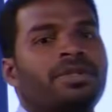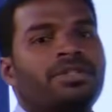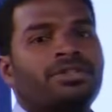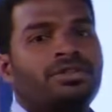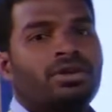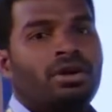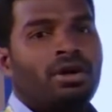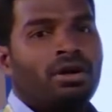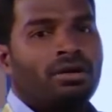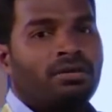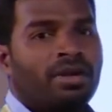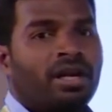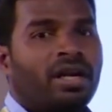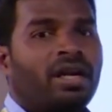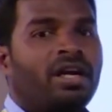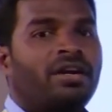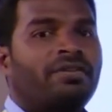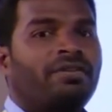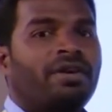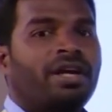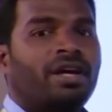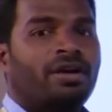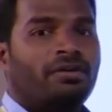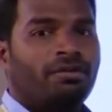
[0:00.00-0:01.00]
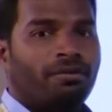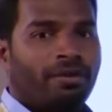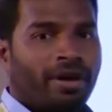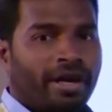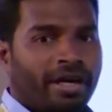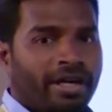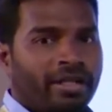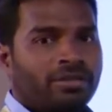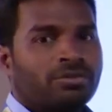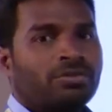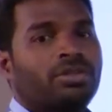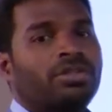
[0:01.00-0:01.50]
solved and we have
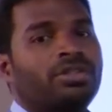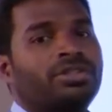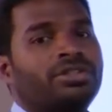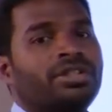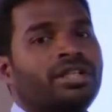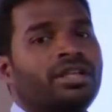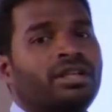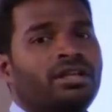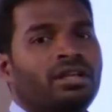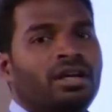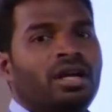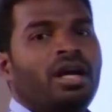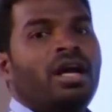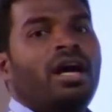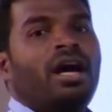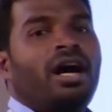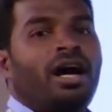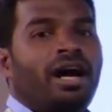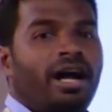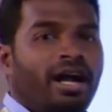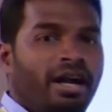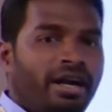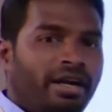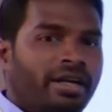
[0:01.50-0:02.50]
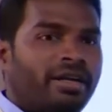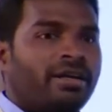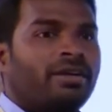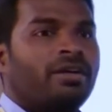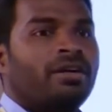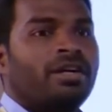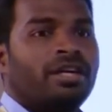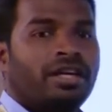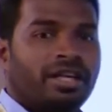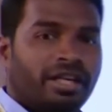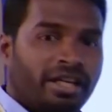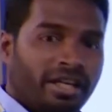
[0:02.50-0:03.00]
find a solution, and
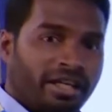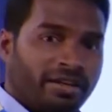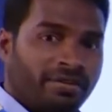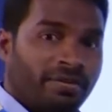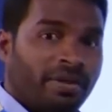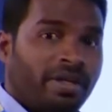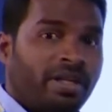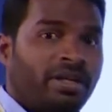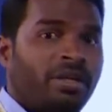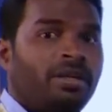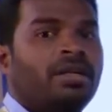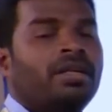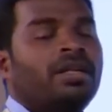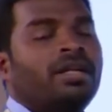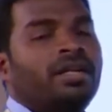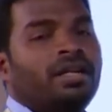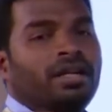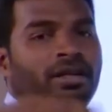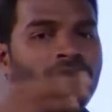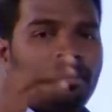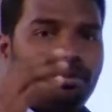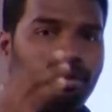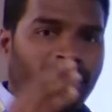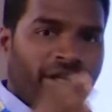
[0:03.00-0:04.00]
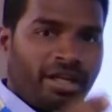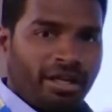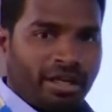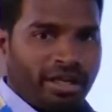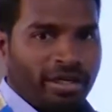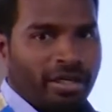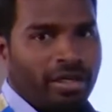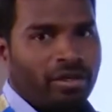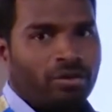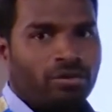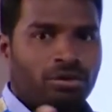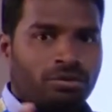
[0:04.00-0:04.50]
it will be
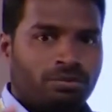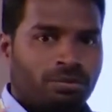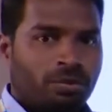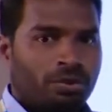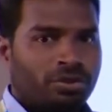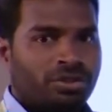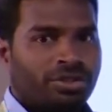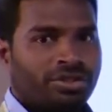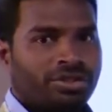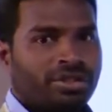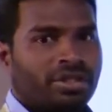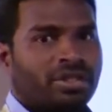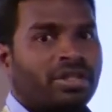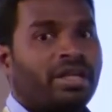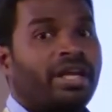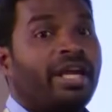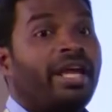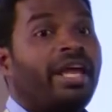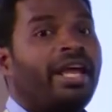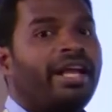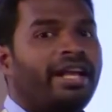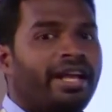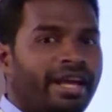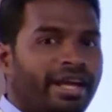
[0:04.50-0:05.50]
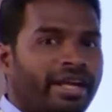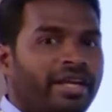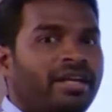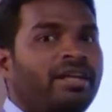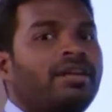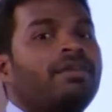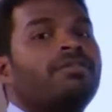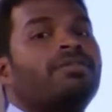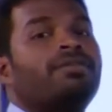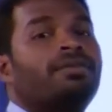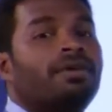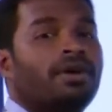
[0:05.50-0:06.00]
in a good position. Again,
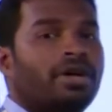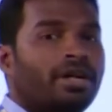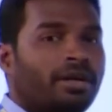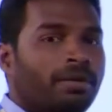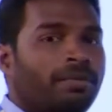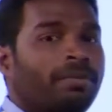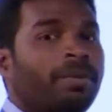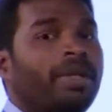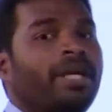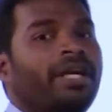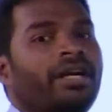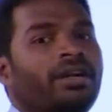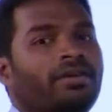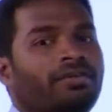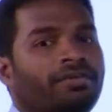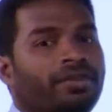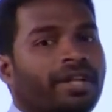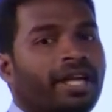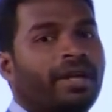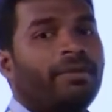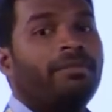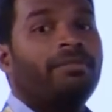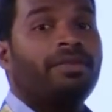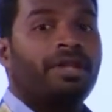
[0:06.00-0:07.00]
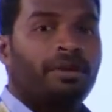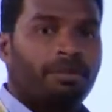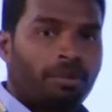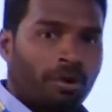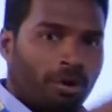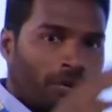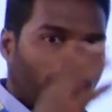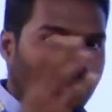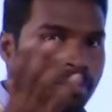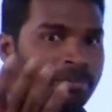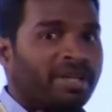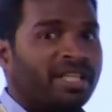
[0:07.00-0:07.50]
for a period of time the
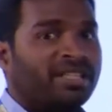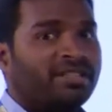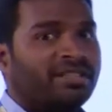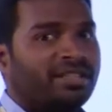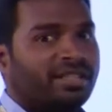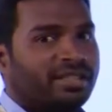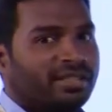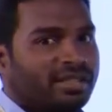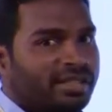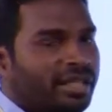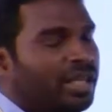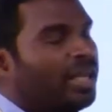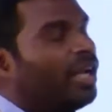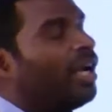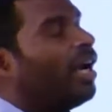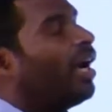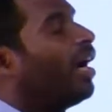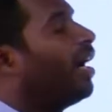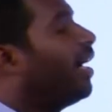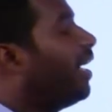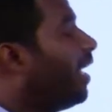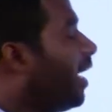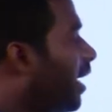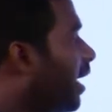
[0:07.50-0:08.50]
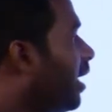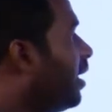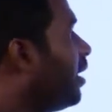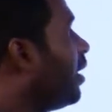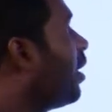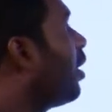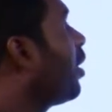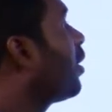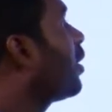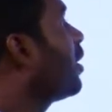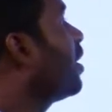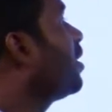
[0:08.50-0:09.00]
problem exists, and again
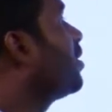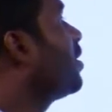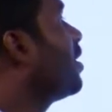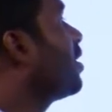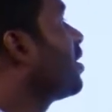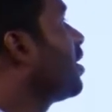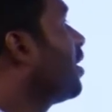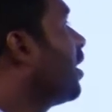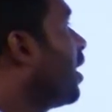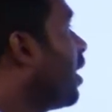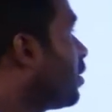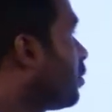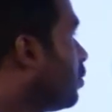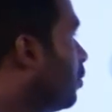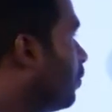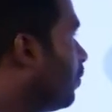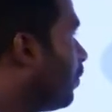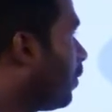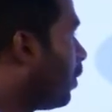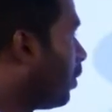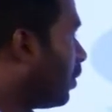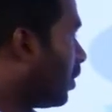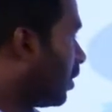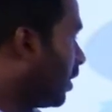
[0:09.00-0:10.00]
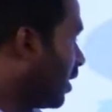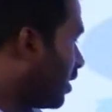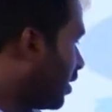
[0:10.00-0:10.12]
the organization has to follow the